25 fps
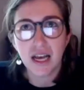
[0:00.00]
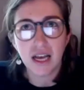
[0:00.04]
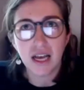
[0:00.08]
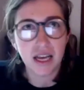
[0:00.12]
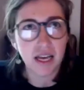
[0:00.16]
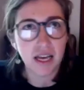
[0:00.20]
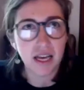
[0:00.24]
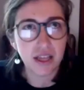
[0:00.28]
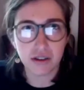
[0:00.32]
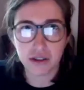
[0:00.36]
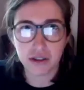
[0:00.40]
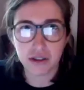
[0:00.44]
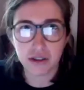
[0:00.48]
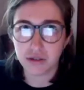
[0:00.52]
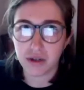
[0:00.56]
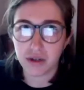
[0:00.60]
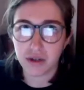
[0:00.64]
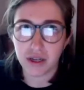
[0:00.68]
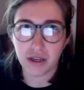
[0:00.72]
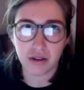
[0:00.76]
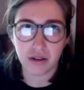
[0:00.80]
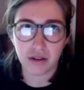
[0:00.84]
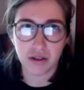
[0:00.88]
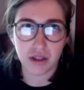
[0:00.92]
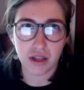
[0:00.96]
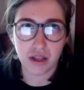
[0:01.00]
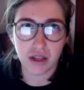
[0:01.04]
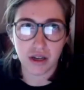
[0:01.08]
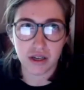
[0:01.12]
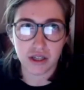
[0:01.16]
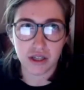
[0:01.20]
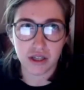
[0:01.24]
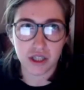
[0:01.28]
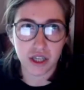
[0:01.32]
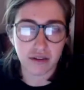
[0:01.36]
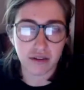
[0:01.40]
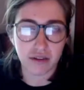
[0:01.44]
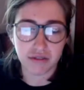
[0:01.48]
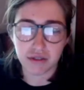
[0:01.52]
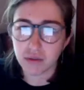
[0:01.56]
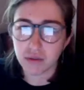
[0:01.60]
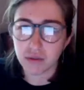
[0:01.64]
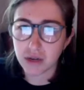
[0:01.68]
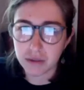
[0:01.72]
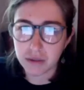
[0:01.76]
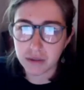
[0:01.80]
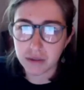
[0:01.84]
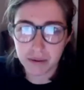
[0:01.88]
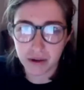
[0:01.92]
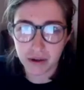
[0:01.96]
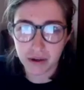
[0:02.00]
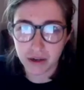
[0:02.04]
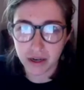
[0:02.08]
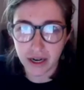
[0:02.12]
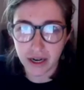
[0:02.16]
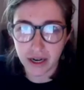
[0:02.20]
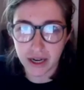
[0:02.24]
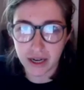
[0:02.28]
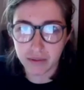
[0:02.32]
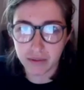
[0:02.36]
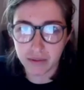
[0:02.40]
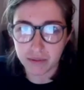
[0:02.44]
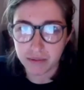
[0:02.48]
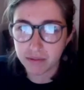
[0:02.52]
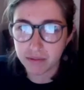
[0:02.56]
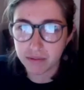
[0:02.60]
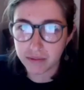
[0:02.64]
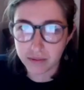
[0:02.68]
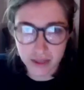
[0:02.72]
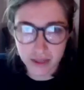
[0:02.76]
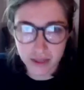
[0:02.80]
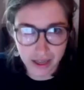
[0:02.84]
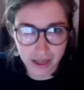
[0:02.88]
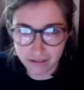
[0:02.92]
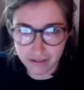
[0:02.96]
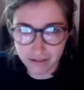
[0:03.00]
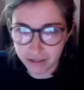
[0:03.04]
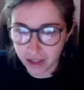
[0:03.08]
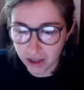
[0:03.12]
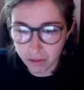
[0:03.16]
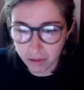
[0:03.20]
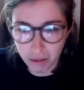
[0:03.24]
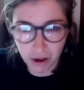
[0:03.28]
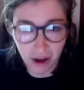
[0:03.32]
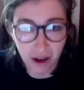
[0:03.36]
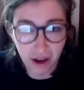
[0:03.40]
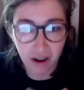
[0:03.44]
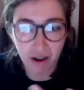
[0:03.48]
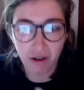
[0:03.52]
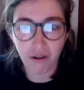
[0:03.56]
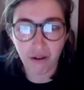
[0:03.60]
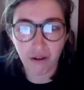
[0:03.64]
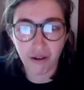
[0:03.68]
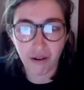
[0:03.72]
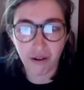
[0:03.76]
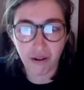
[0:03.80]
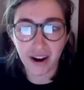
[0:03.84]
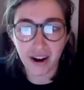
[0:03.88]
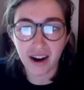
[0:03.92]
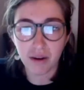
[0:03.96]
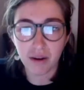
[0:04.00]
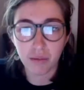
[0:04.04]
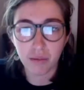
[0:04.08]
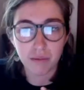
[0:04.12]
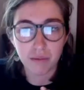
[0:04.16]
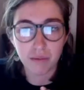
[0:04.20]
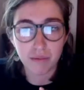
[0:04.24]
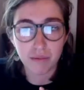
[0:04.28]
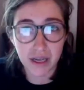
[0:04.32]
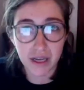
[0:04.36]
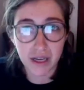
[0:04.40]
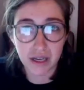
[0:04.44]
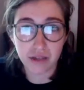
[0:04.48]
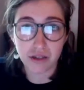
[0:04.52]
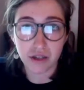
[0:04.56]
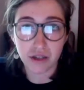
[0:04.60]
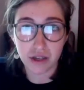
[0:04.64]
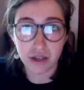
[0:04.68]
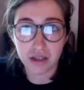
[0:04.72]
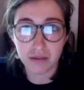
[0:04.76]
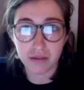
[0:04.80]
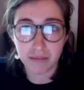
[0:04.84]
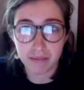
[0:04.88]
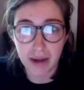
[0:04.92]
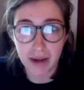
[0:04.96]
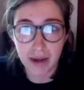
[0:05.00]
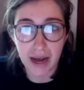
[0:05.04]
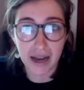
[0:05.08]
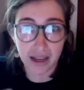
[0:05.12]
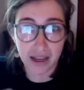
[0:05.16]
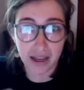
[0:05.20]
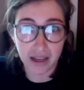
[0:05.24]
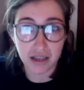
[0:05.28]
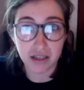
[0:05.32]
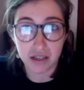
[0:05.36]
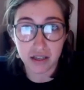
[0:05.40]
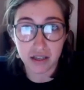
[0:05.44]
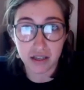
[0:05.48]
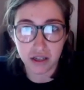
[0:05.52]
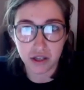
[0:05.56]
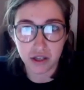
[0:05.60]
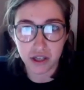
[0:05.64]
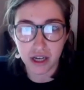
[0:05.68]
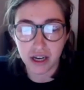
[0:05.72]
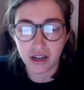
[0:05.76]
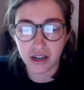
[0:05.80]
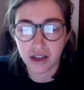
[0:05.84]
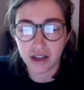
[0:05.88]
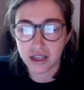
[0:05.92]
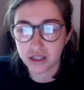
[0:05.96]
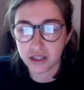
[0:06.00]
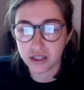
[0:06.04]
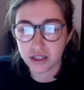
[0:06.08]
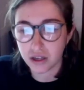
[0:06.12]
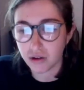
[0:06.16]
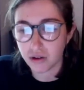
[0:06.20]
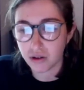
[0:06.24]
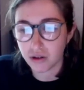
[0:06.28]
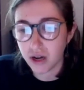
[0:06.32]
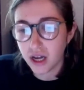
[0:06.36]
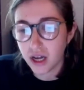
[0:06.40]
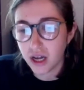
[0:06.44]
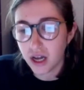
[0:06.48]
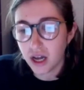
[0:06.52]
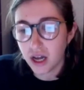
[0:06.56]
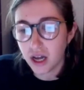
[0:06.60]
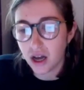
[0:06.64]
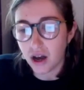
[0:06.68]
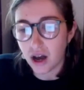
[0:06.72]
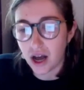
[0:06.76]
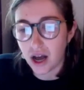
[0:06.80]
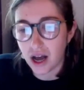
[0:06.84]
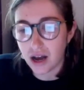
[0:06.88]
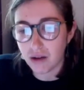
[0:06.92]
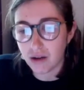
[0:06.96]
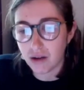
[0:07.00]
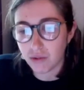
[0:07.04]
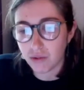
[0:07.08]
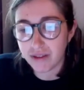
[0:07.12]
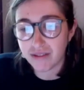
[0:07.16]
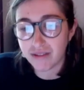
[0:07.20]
either doing the sheriff's work program, slave labor, or being turned back into the jail. And so we have a